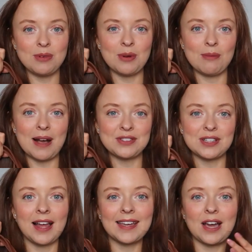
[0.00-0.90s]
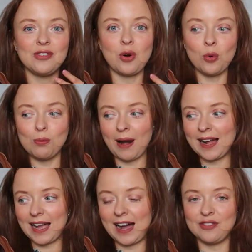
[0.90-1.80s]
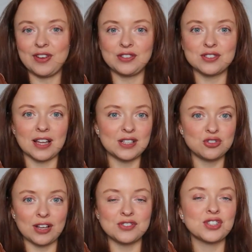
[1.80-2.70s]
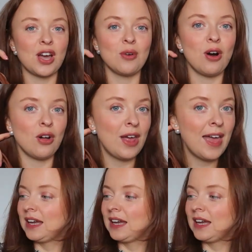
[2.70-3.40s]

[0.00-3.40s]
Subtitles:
You imagine like an all black outfit, just like a trench coat on.